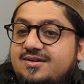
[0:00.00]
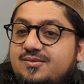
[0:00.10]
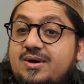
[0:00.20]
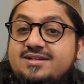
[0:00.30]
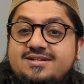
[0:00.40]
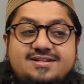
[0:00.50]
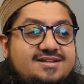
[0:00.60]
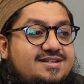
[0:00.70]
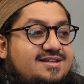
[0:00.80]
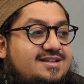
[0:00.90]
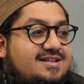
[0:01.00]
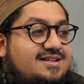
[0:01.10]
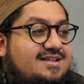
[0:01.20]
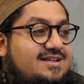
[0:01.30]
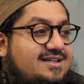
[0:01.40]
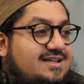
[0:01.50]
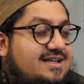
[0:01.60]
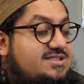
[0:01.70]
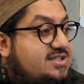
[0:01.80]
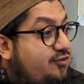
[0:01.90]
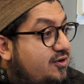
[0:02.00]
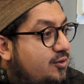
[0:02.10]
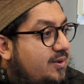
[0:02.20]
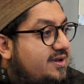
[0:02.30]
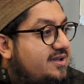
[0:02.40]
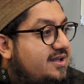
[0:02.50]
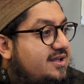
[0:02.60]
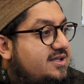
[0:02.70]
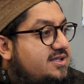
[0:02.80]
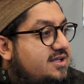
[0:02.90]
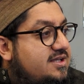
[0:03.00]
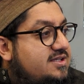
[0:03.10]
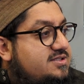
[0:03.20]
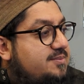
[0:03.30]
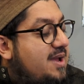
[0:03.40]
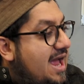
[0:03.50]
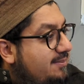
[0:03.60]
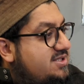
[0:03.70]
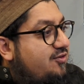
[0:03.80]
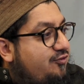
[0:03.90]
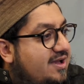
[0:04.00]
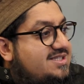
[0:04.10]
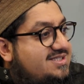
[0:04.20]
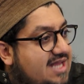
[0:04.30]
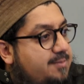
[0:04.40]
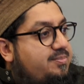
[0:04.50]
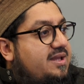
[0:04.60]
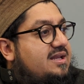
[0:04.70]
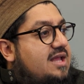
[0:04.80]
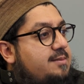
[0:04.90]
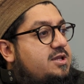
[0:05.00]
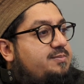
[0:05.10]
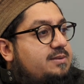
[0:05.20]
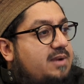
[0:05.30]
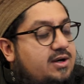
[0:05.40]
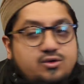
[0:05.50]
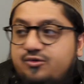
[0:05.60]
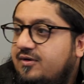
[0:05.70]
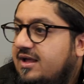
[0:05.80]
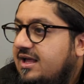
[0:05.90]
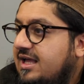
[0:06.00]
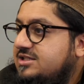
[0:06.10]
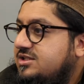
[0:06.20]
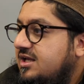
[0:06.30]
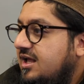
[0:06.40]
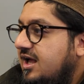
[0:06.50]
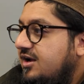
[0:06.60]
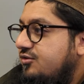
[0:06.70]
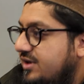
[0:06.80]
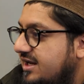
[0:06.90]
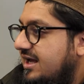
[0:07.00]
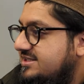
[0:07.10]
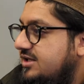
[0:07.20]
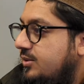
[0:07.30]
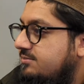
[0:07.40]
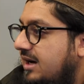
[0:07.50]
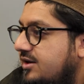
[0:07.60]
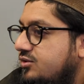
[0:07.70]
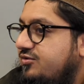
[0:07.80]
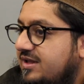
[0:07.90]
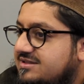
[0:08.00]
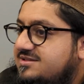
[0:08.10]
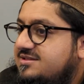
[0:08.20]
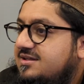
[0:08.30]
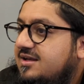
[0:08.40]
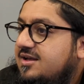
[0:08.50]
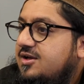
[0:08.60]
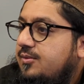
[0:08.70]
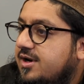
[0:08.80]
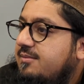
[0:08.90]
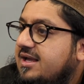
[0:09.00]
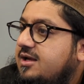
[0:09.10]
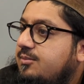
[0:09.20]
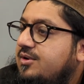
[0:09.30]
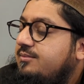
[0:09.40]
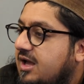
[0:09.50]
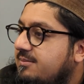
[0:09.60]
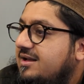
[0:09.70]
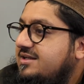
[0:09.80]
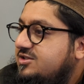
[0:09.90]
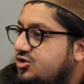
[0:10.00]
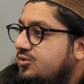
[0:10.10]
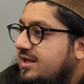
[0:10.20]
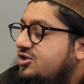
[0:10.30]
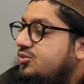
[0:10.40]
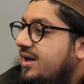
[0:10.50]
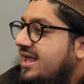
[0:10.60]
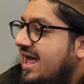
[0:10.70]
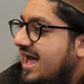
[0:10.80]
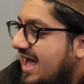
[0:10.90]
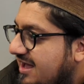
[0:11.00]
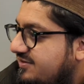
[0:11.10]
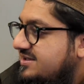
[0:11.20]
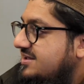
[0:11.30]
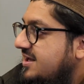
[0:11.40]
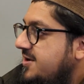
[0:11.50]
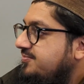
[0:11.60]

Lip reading: What? It's a difficult one. So perhaps the first step in Al-Amr bin Ma'ruf is realizing what ma'ruf is. What am I commanding to, and do I have it?